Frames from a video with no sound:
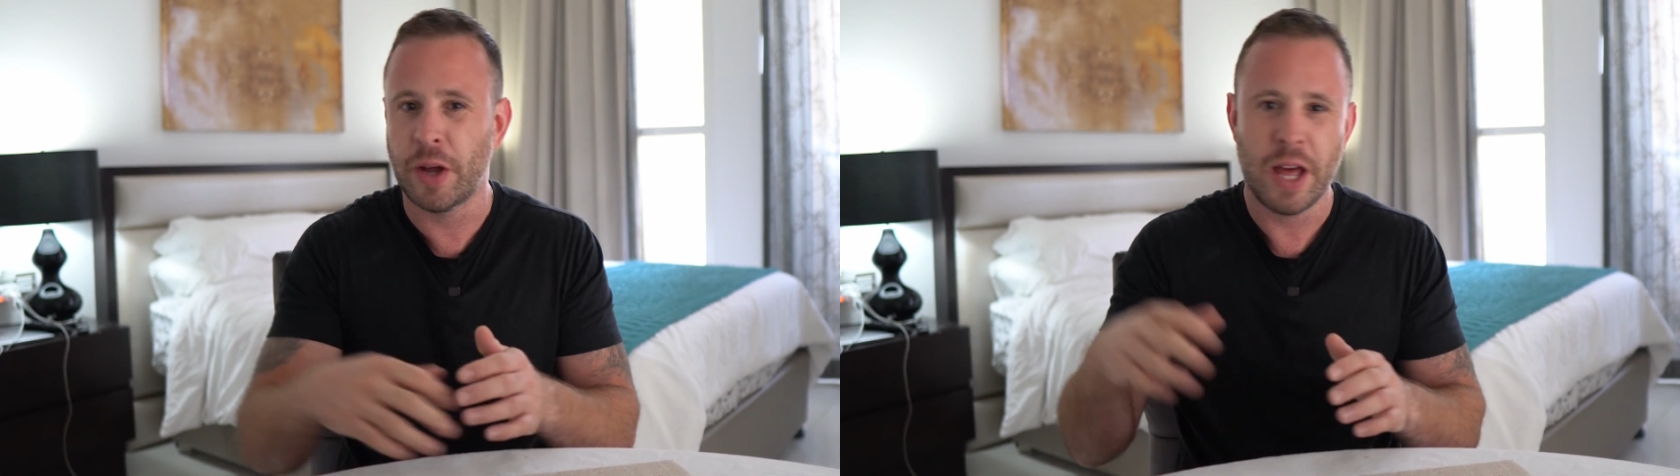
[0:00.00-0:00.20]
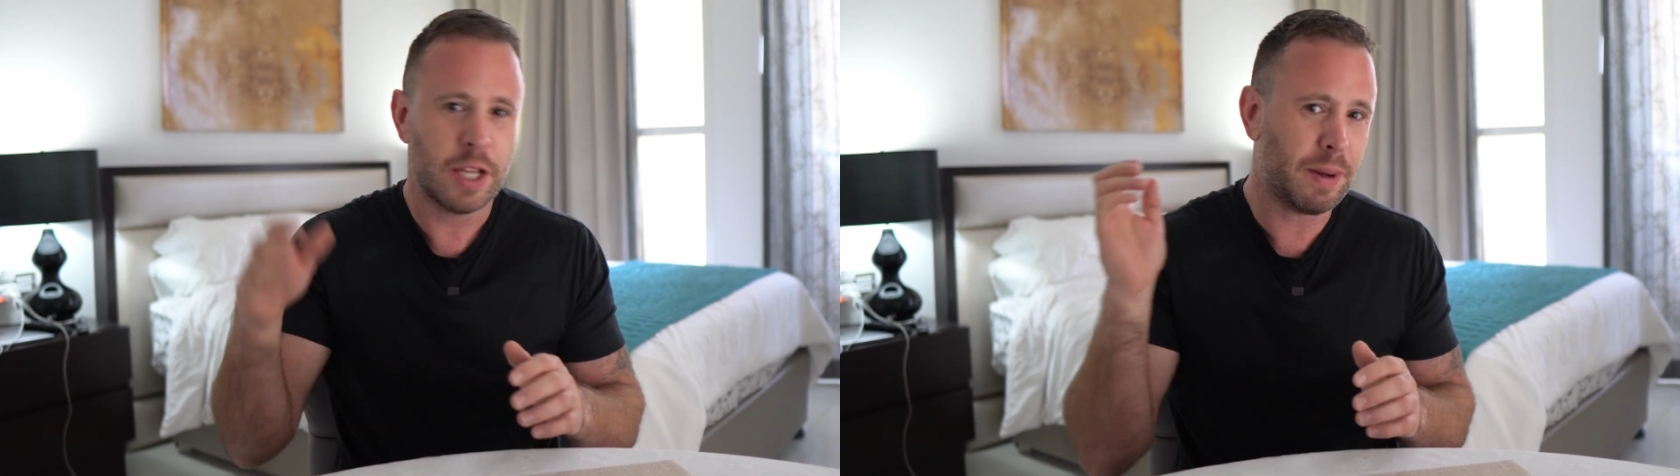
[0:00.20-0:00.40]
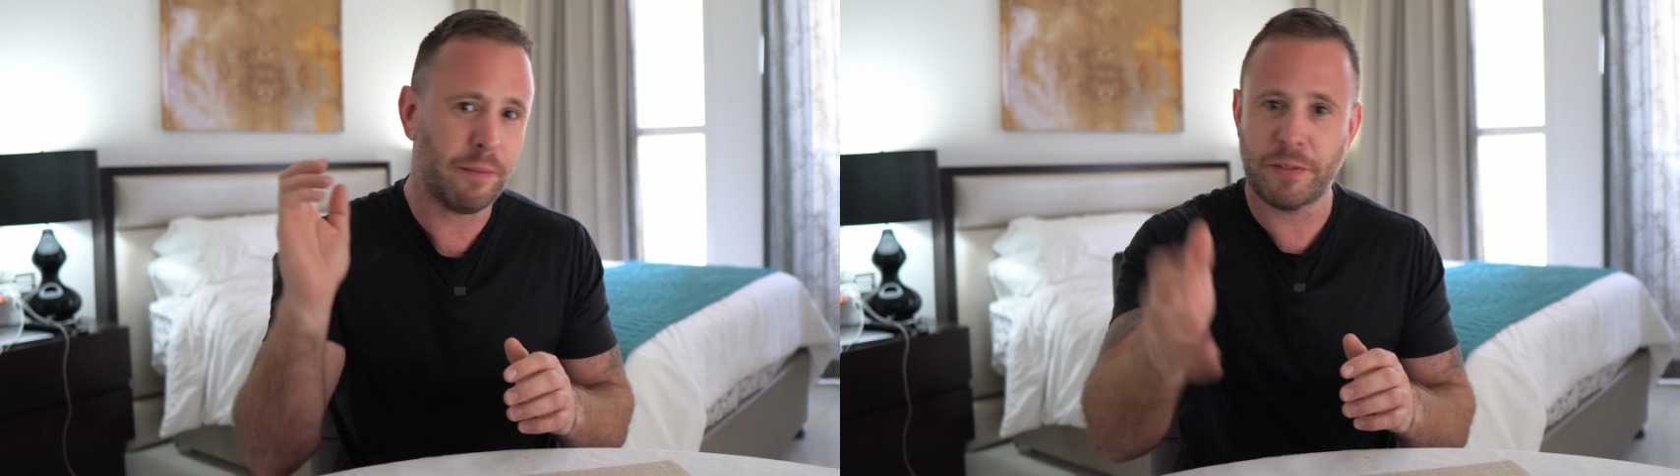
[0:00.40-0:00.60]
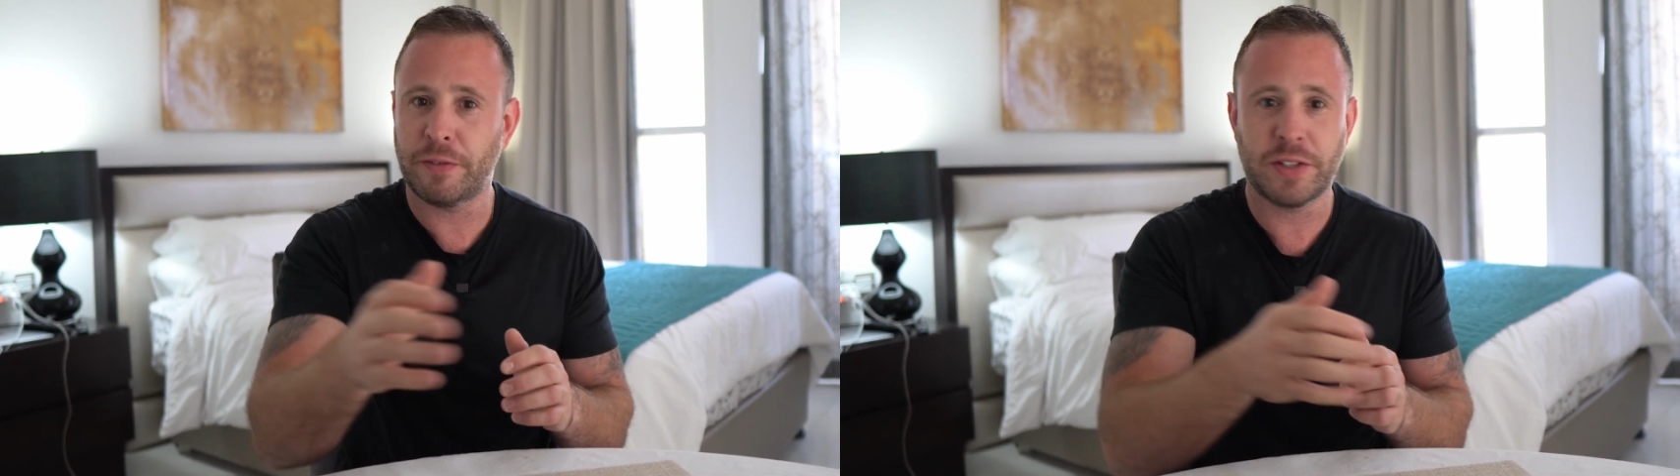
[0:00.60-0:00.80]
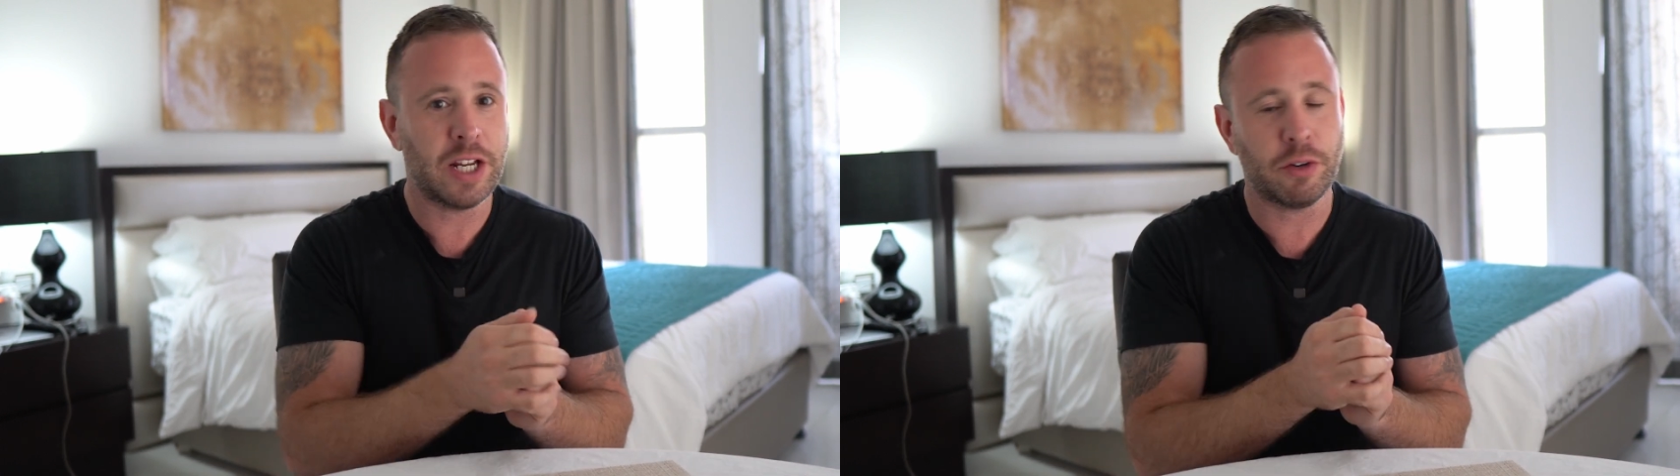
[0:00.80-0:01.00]
It's about
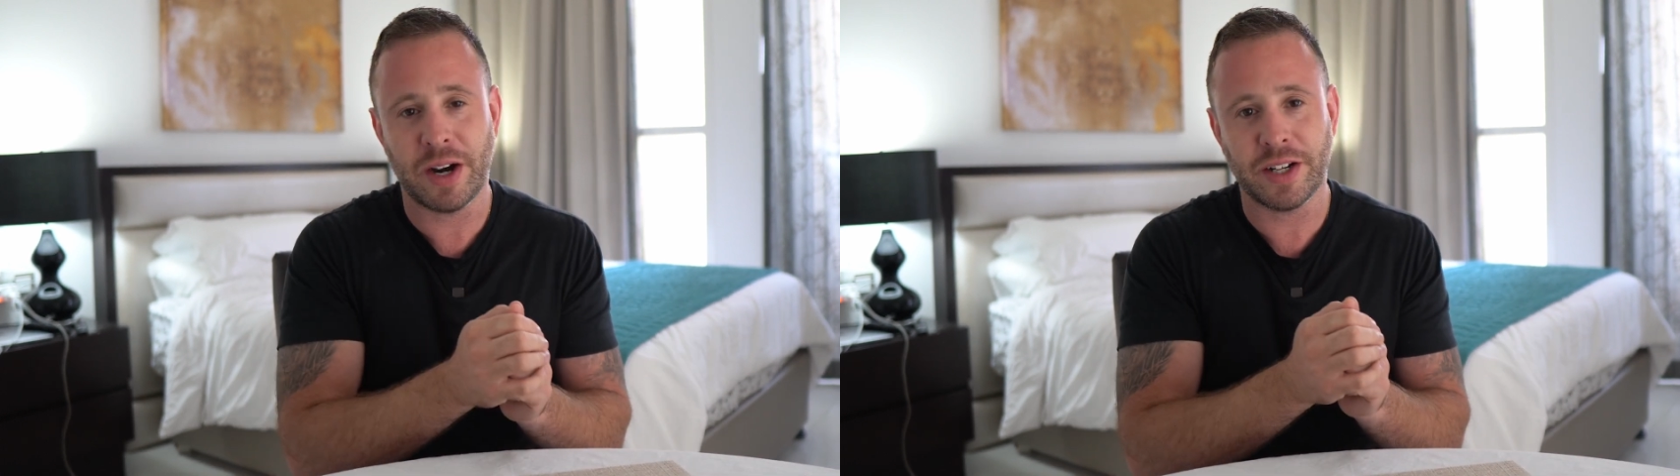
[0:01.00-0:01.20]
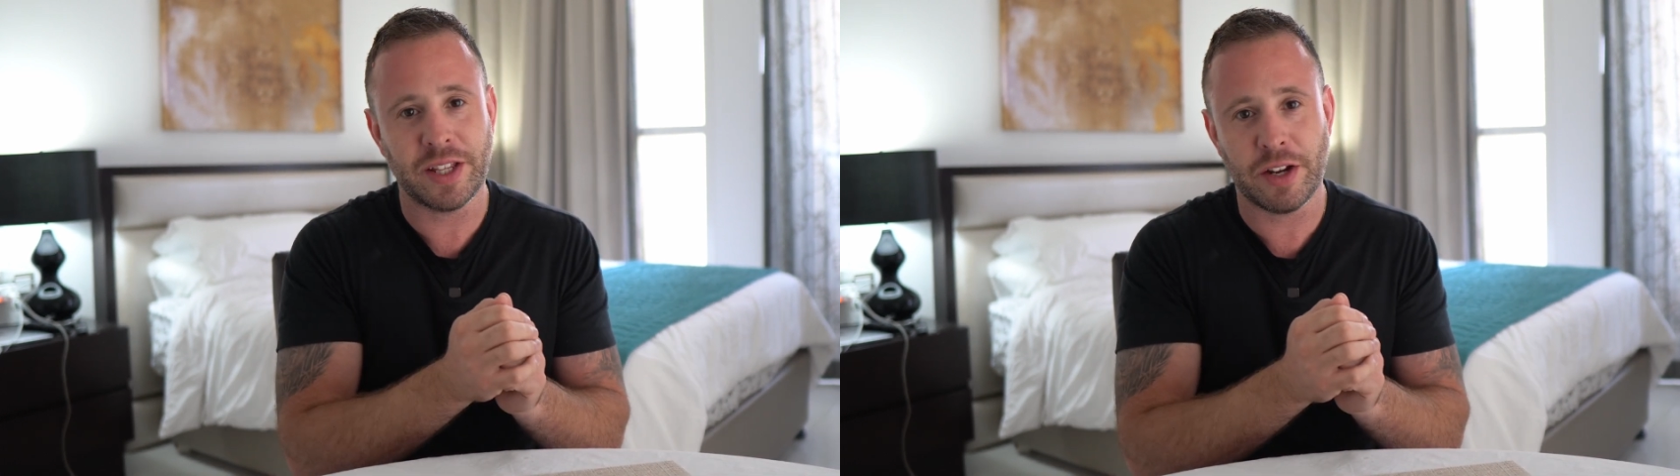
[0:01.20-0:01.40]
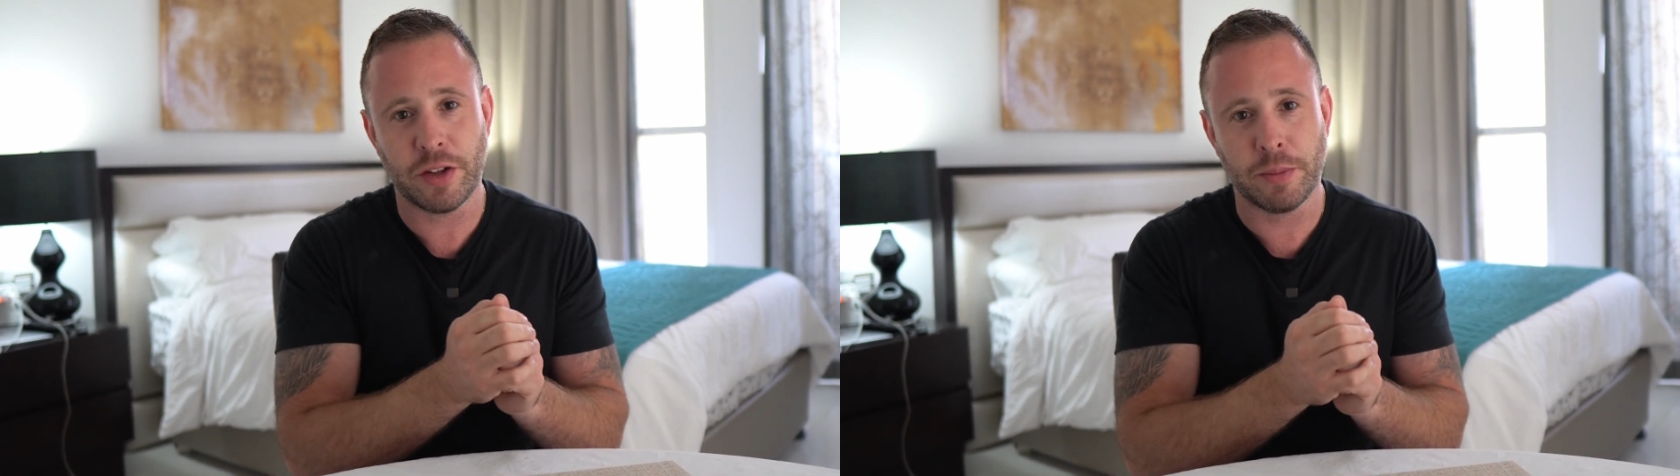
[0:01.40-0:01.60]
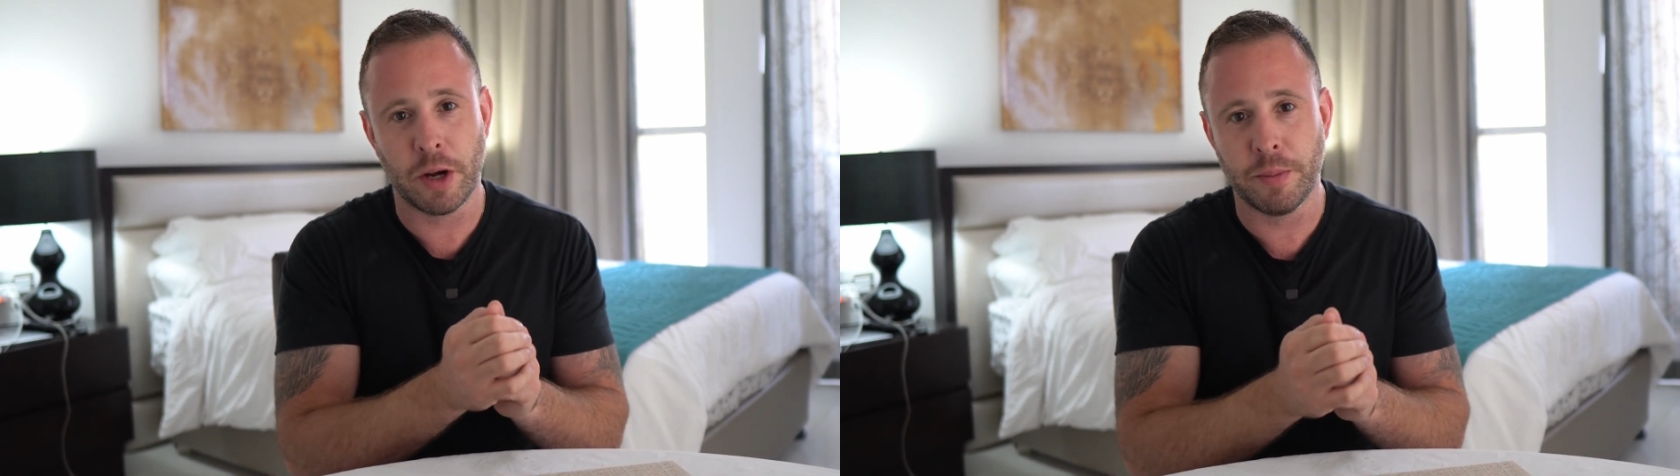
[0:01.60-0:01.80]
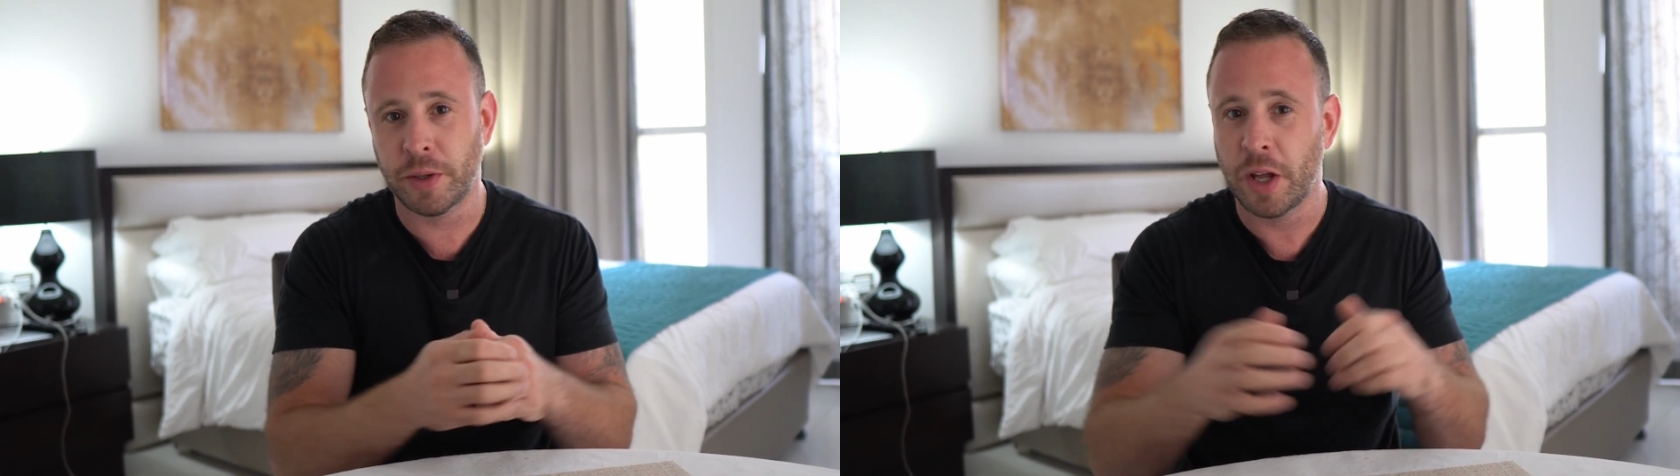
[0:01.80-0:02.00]
15 grand in there at the
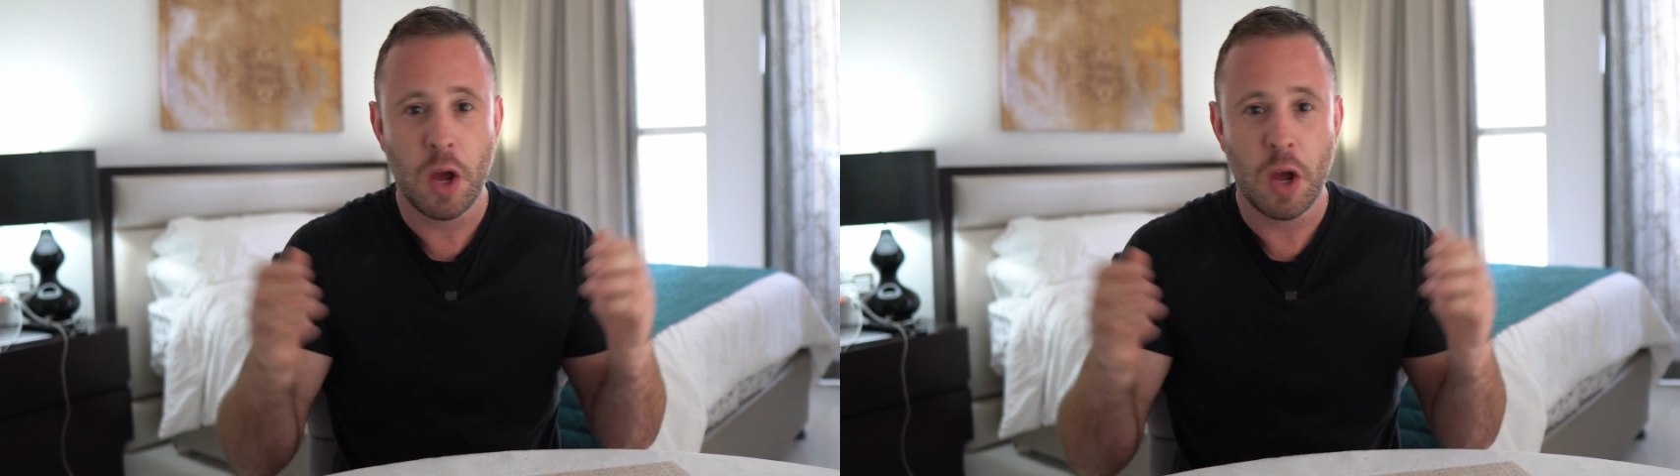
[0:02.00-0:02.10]
moment.